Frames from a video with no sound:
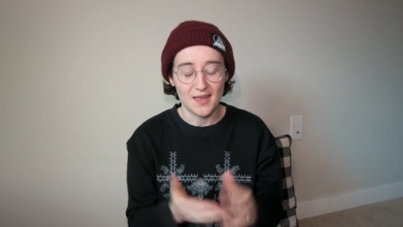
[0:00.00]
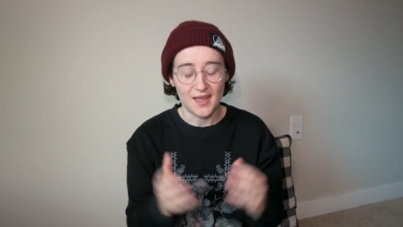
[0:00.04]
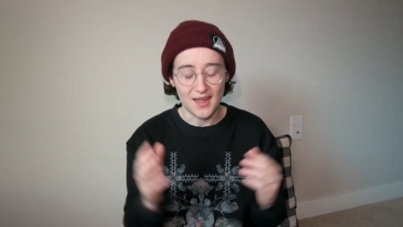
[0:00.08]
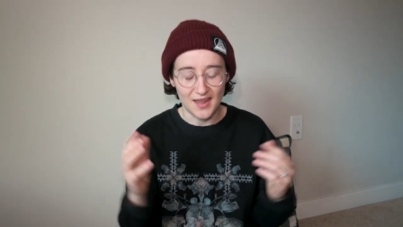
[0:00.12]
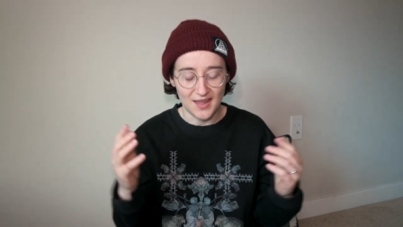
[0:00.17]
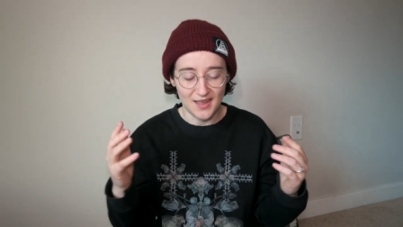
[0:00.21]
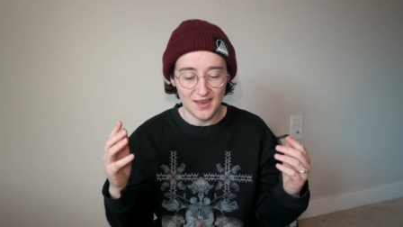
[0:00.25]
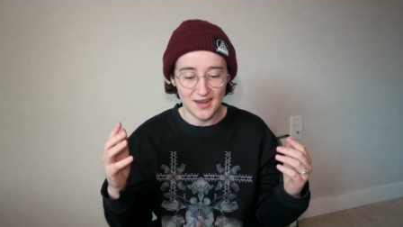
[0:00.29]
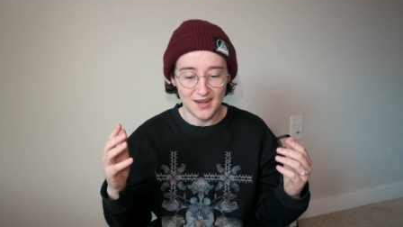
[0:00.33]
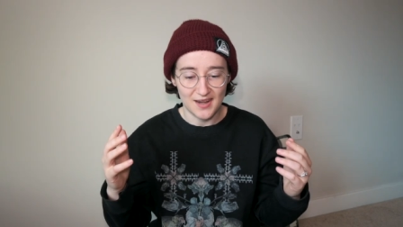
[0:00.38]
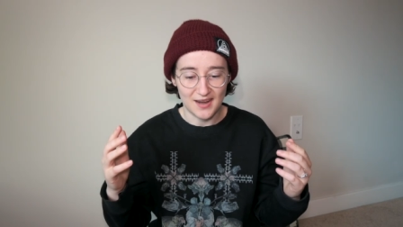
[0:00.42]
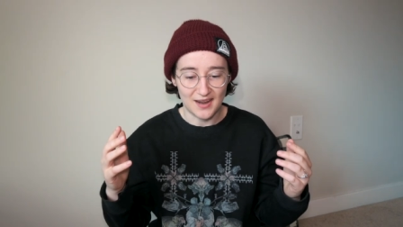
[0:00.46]

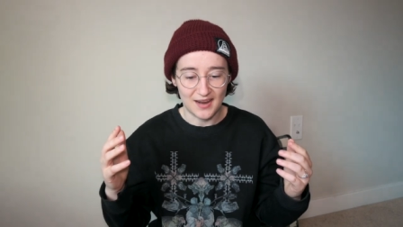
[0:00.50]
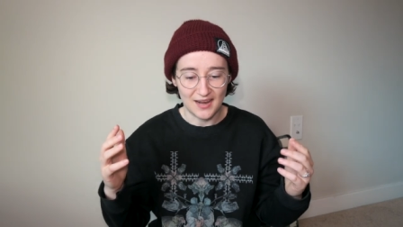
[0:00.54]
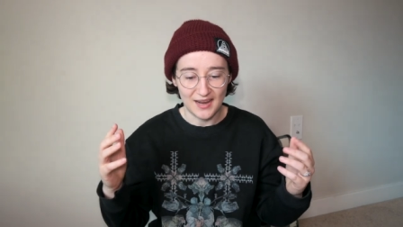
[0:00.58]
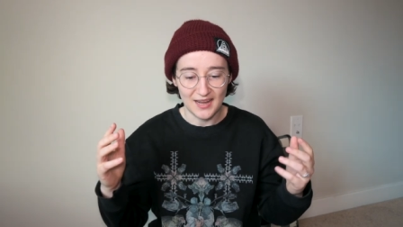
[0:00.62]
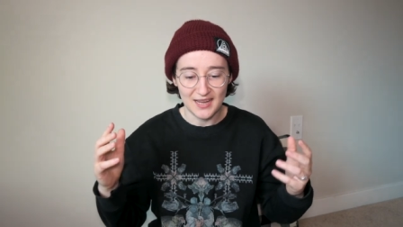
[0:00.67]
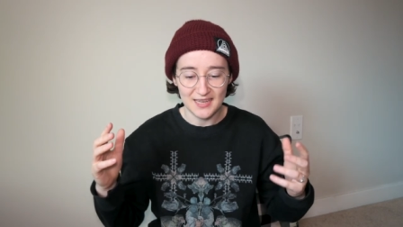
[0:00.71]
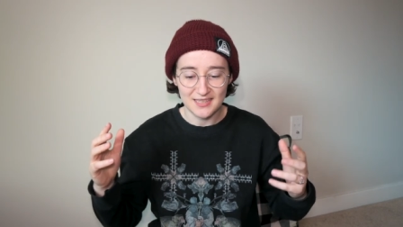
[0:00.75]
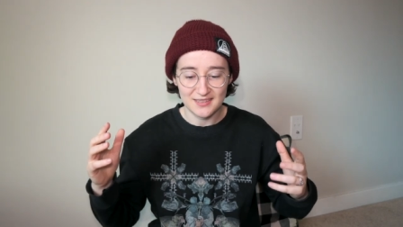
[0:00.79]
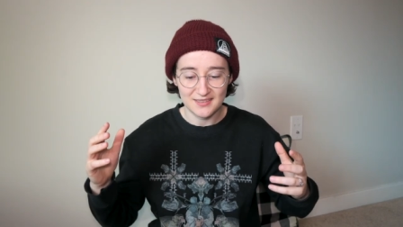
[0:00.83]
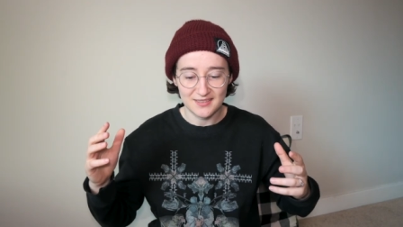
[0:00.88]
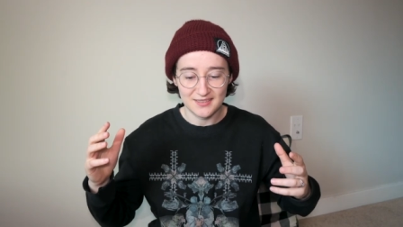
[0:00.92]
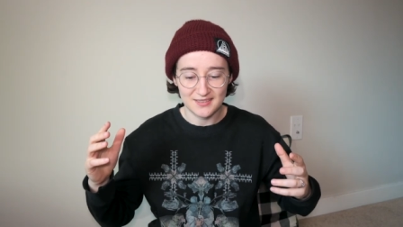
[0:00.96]
and I
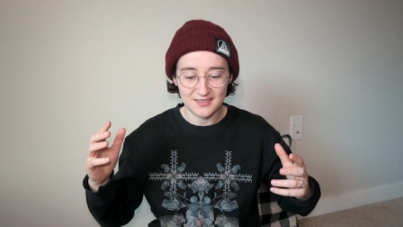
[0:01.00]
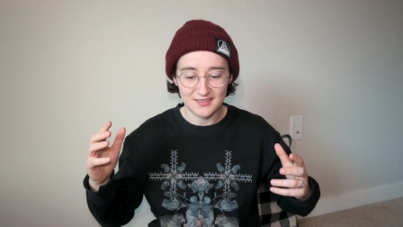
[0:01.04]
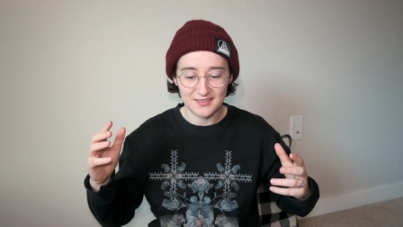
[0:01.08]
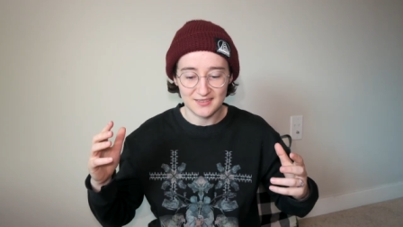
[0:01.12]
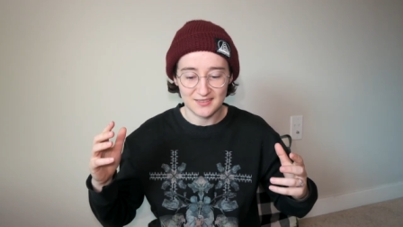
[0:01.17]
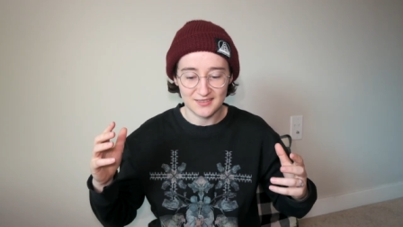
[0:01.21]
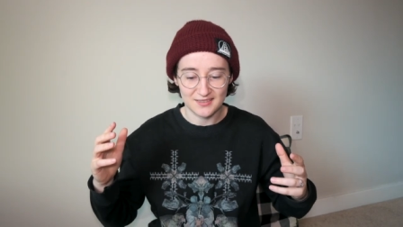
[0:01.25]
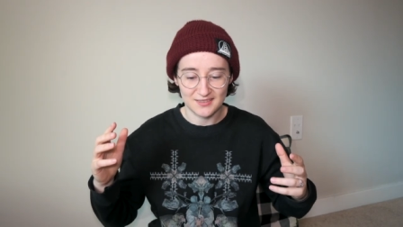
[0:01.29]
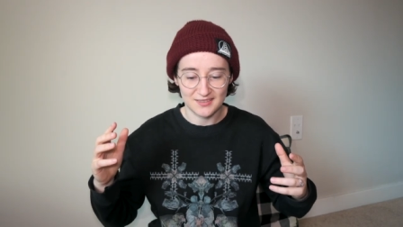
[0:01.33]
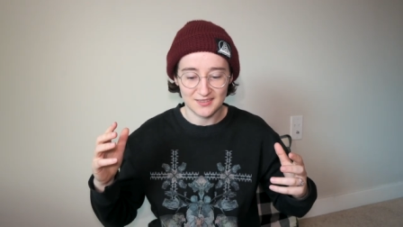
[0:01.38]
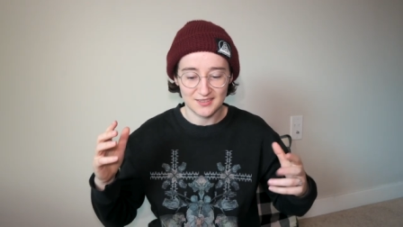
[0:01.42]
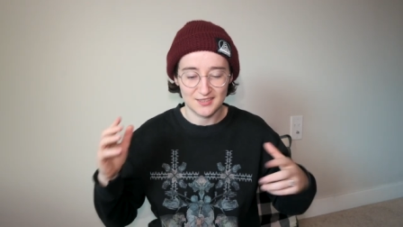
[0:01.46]
had
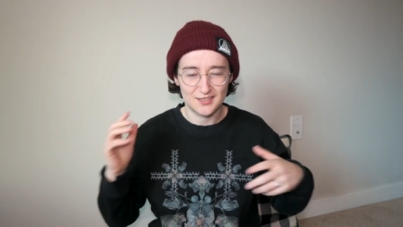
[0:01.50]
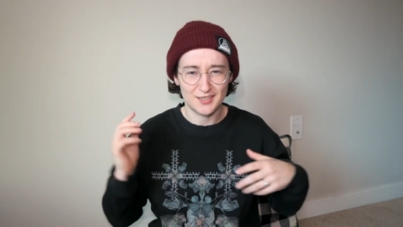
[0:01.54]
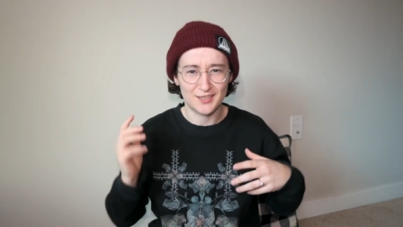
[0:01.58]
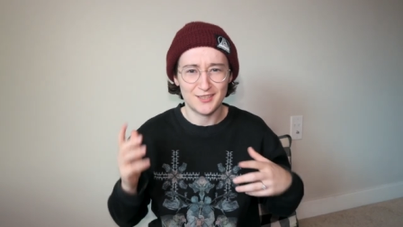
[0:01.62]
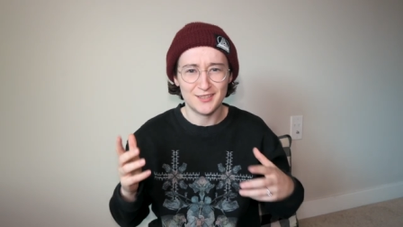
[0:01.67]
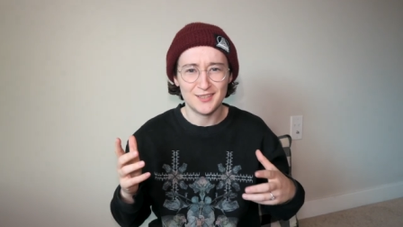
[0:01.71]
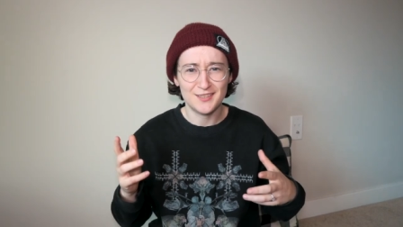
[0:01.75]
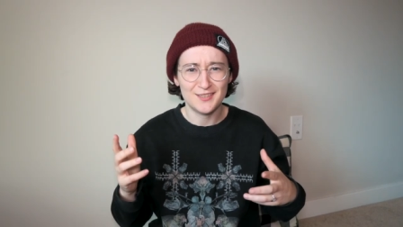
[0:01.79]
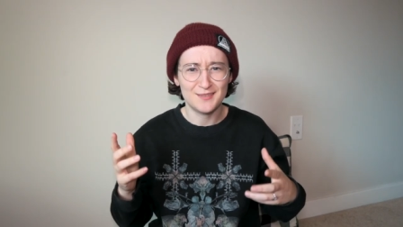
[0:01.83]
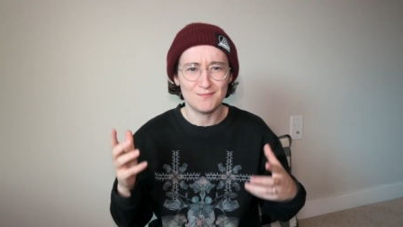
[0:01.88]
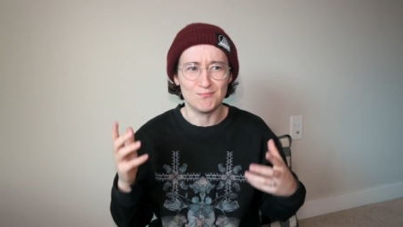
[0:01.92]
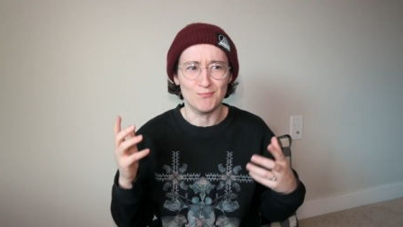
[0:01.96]
this
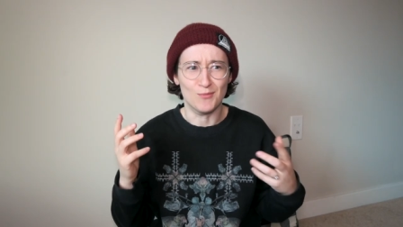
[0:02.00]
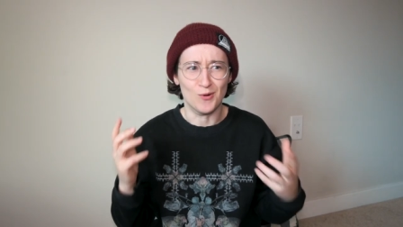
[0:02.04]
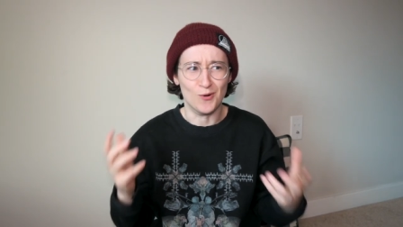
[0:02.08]
sudden